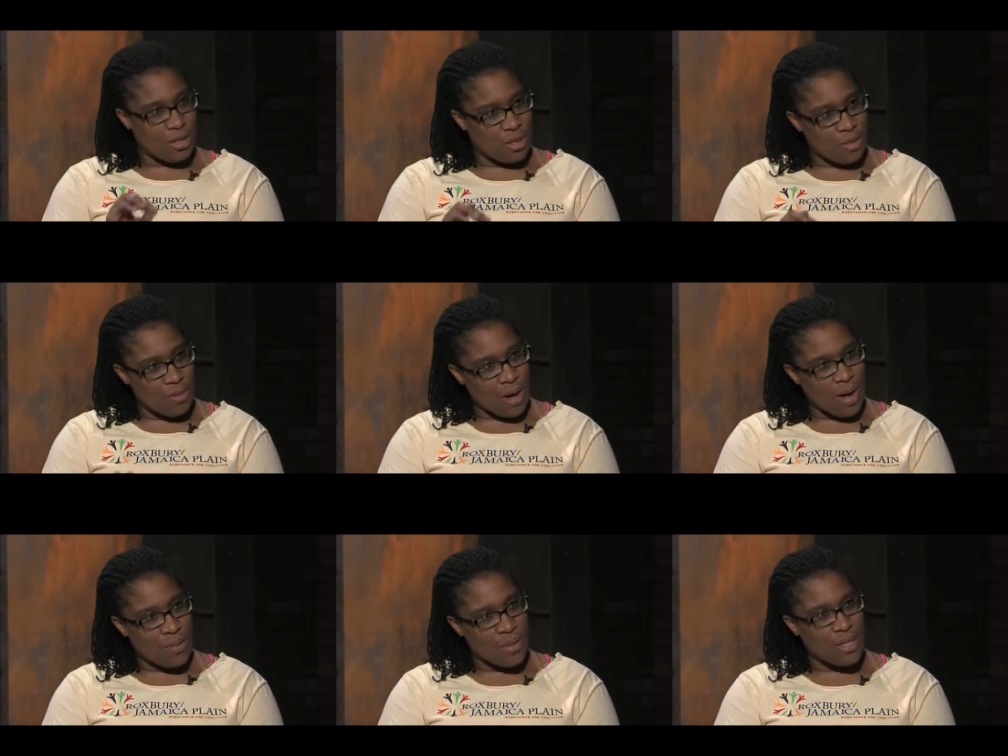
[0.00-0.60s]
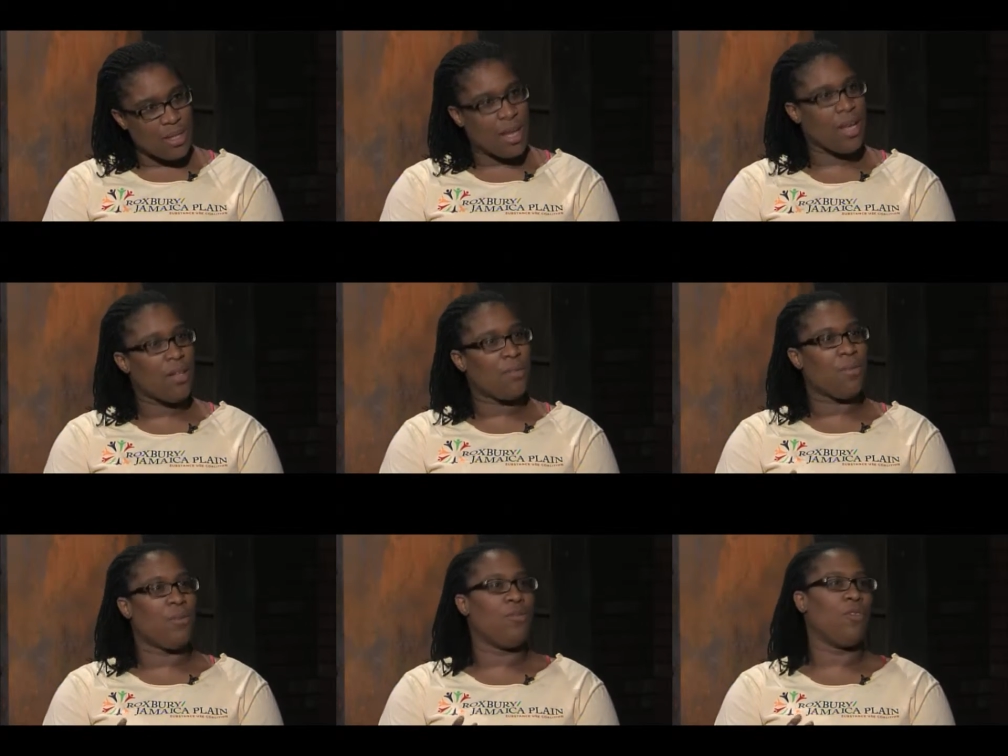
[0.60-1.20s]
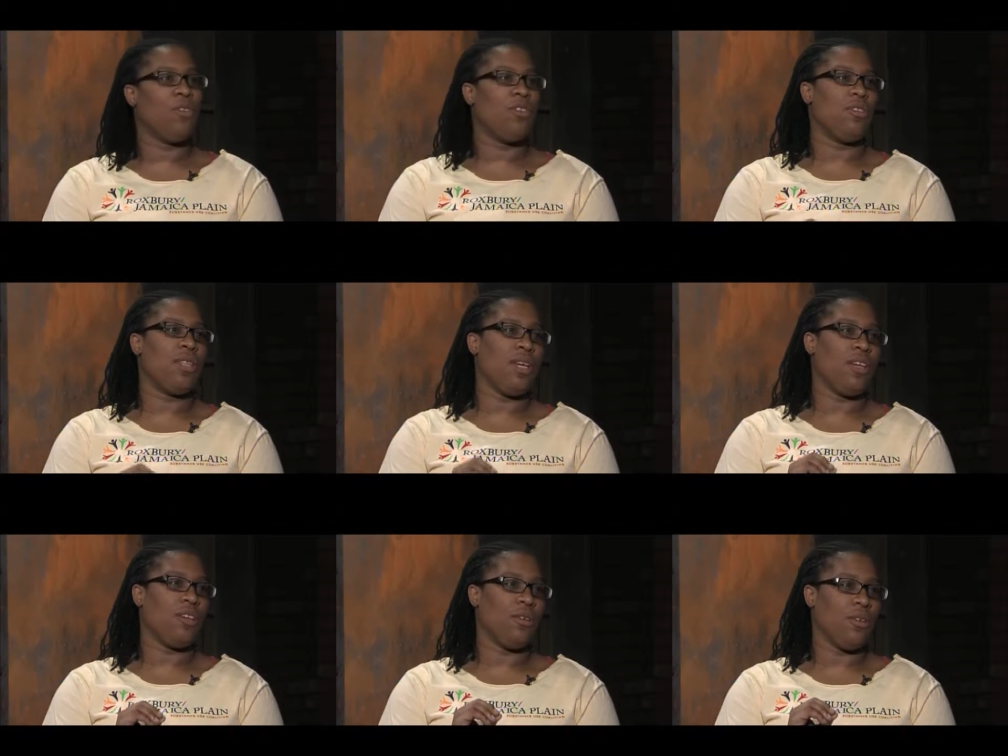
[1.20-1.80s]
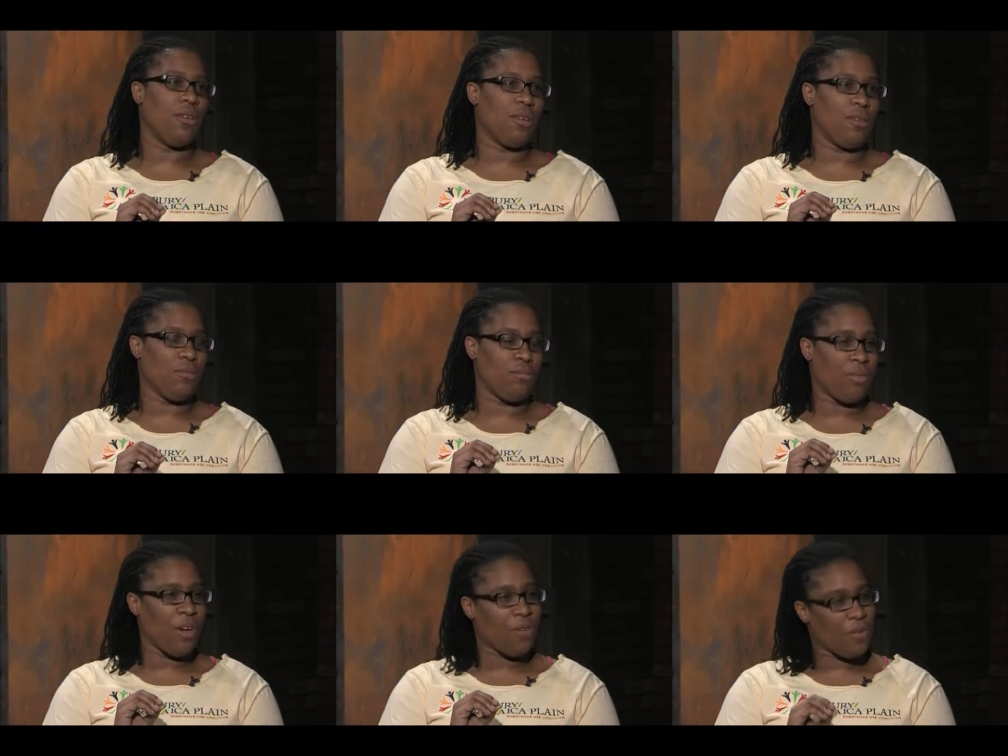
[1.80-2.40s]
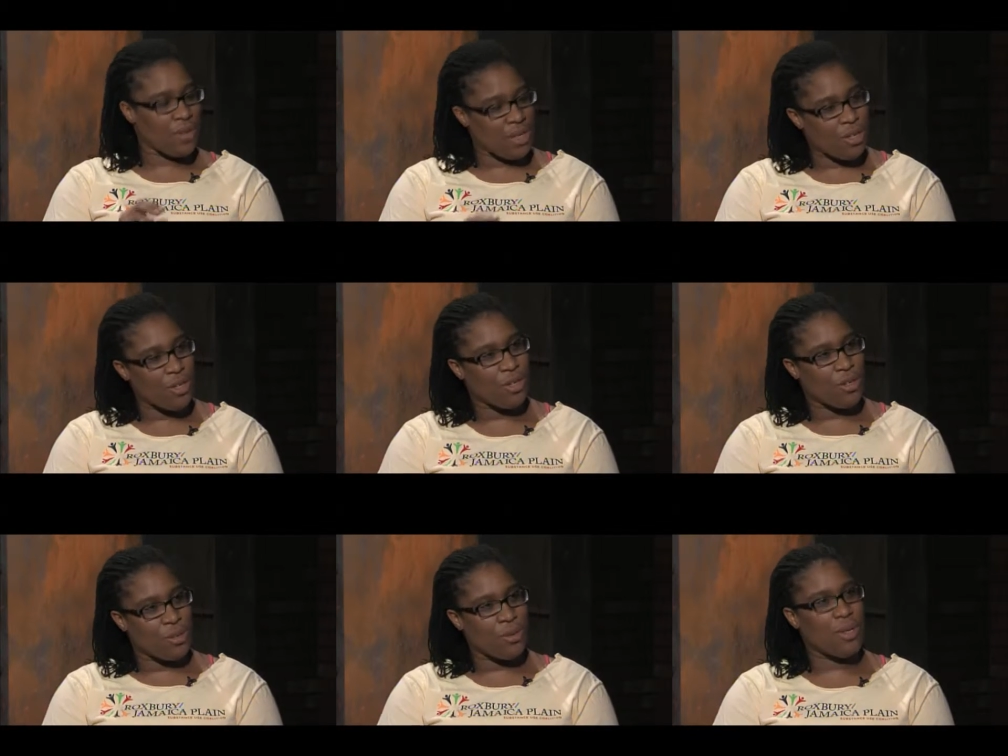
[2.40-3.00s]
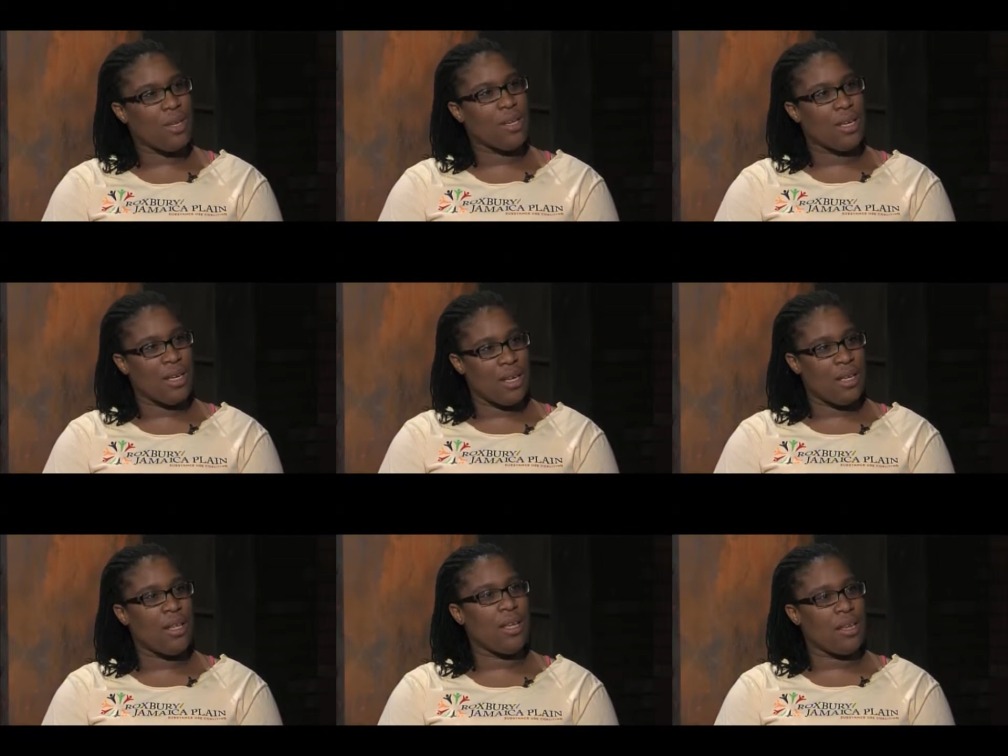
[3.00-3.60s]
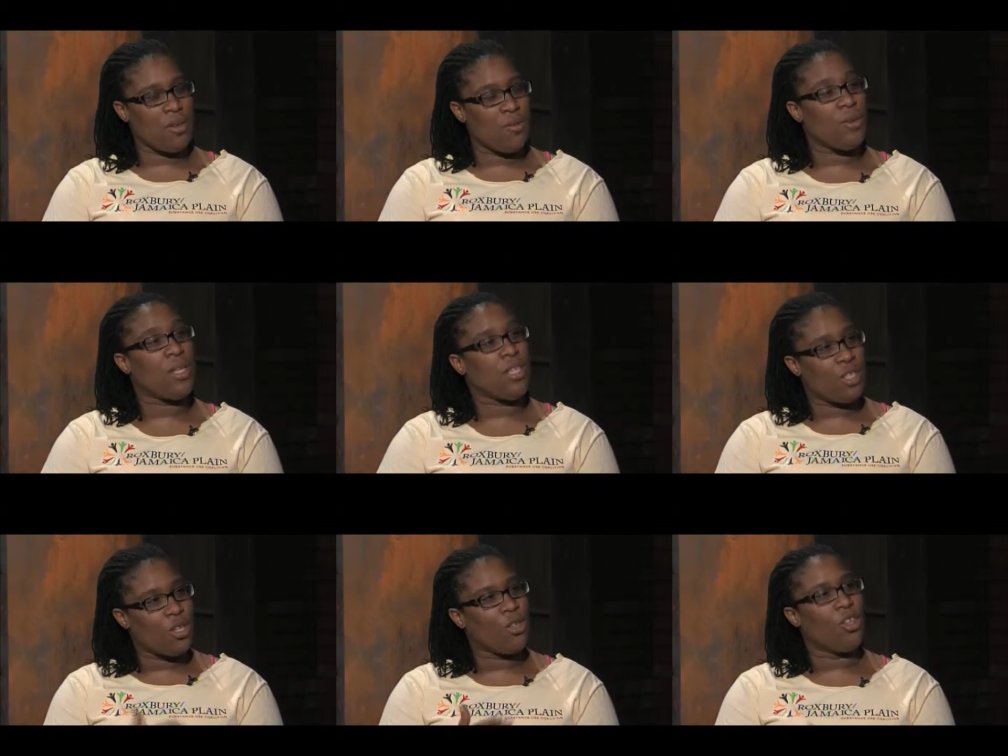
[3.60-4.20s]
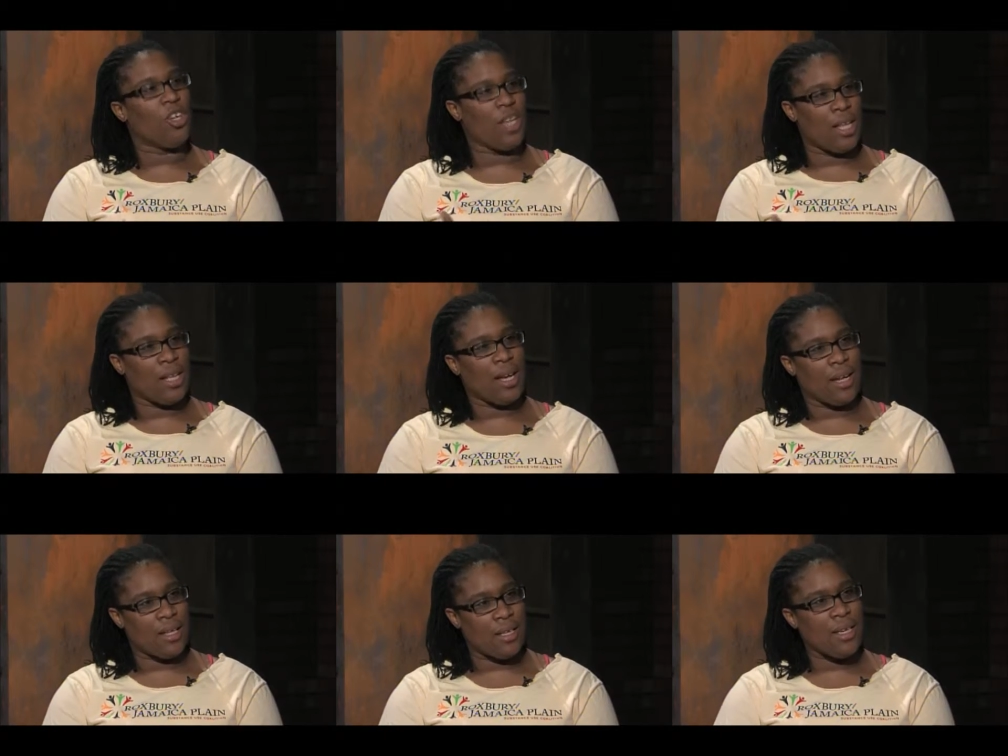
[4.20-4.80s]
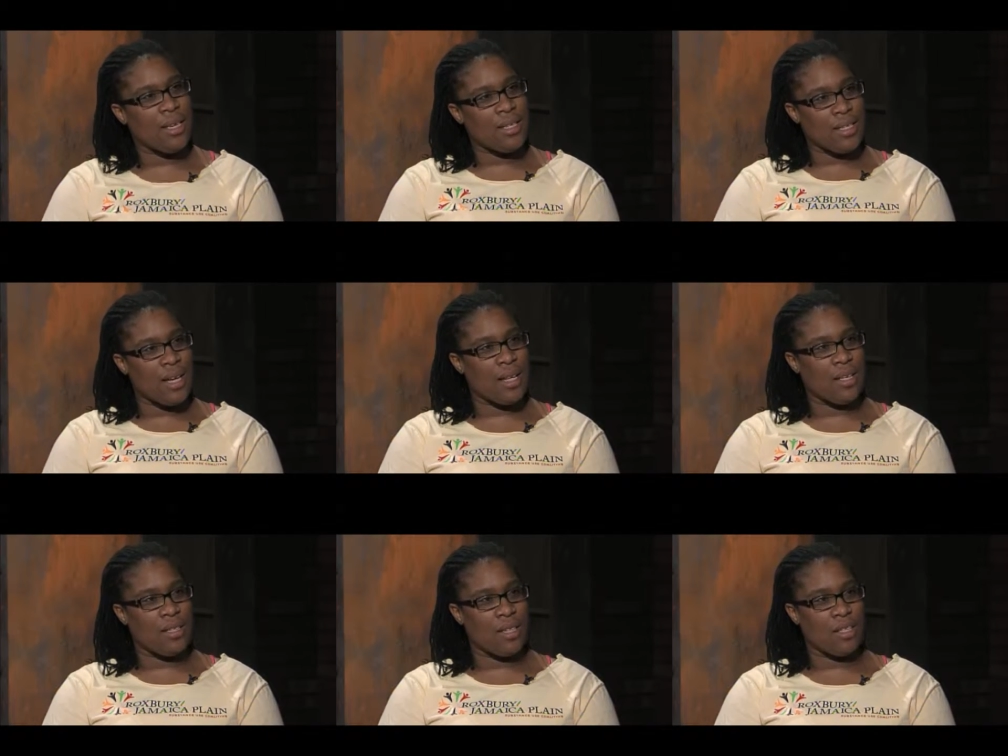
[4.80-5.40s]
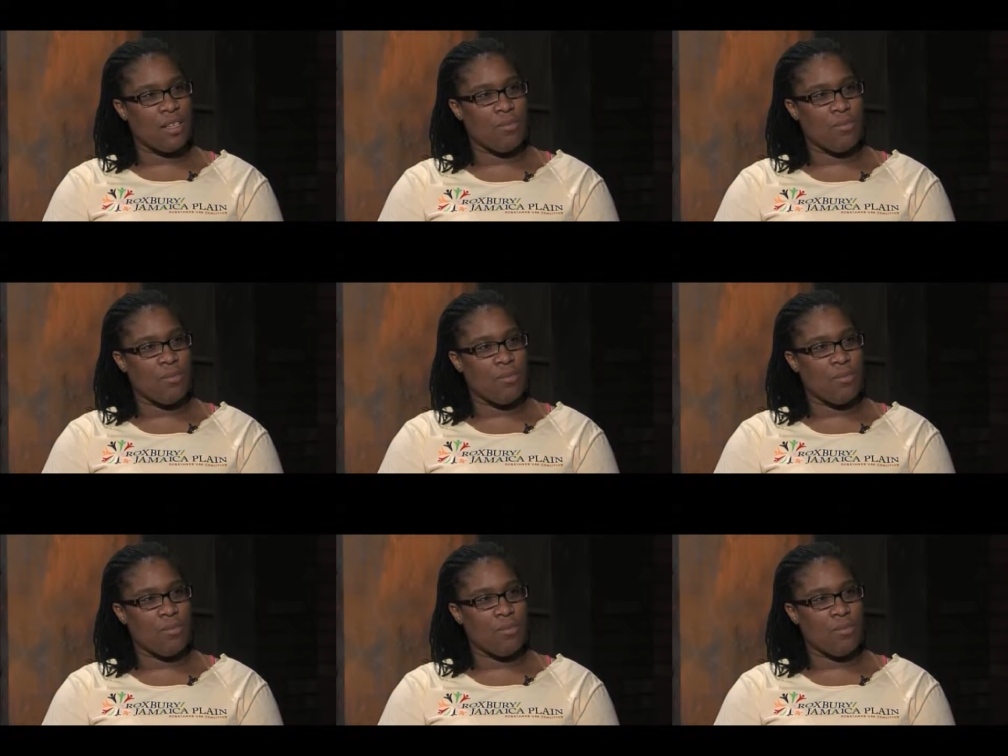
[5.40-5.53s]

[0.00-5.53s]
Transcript: 2 hours later before you take your breakfast, you know, we need to look at that. Is that addictive